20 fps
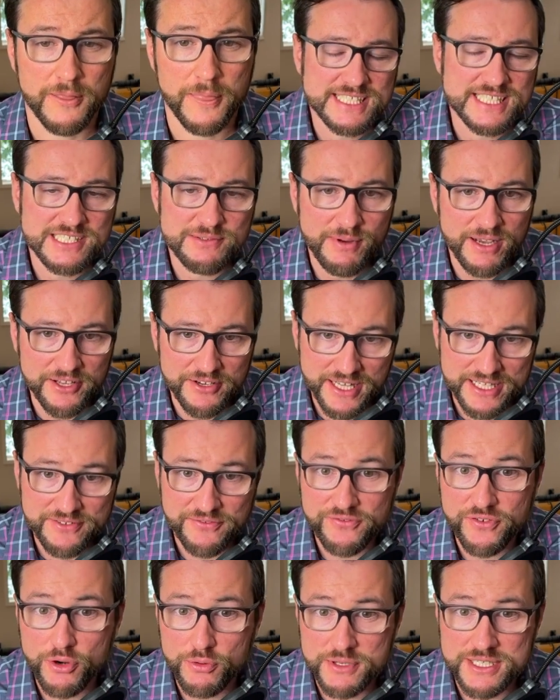This is why you need to
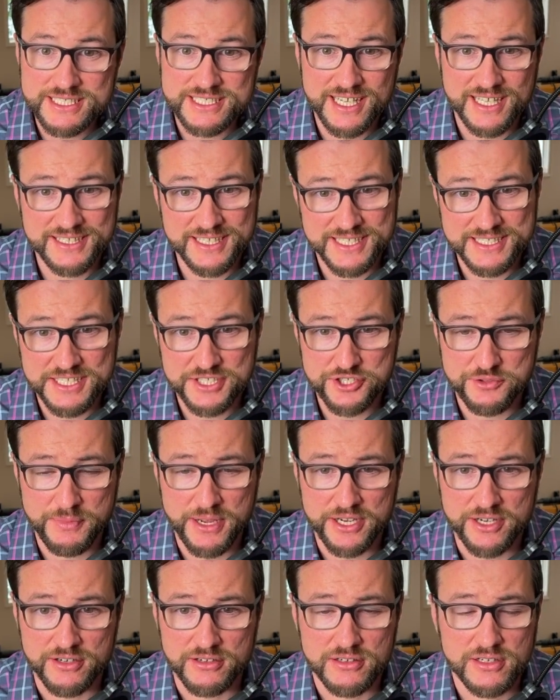focus on the decision
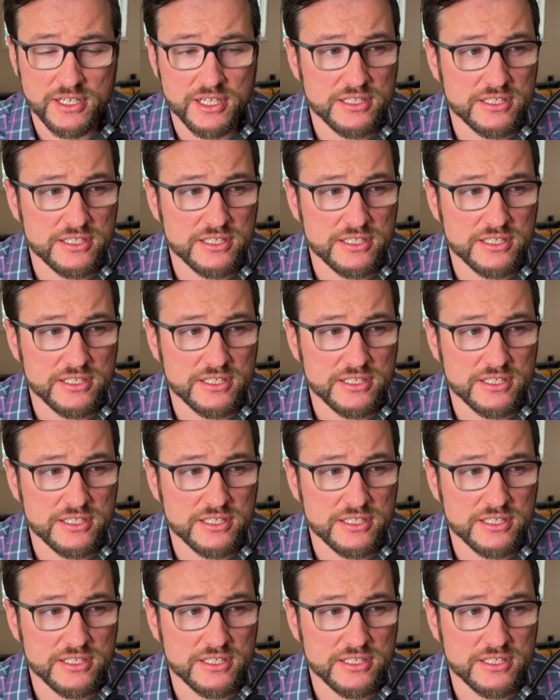maker.